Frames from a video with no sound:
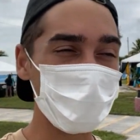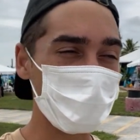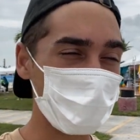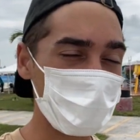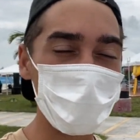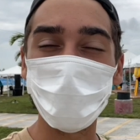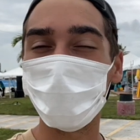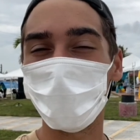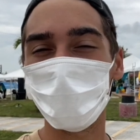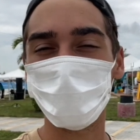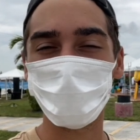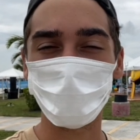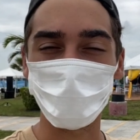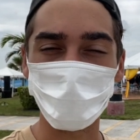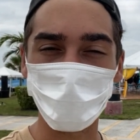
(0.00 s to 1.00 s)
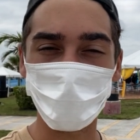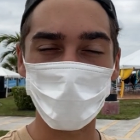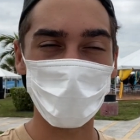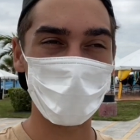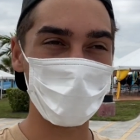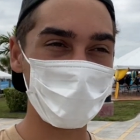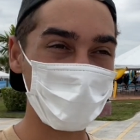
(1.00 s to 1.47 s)
one of the first group of
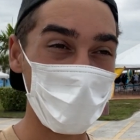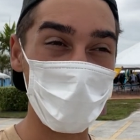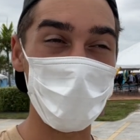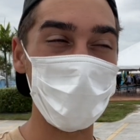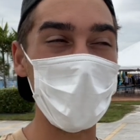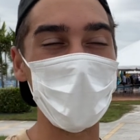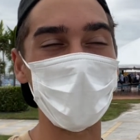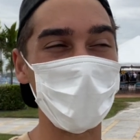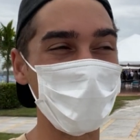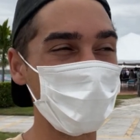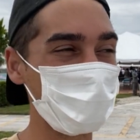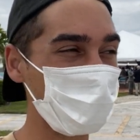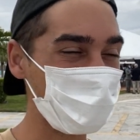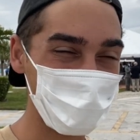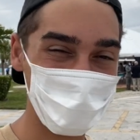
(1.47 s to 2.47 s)
tourists coming back here, so it's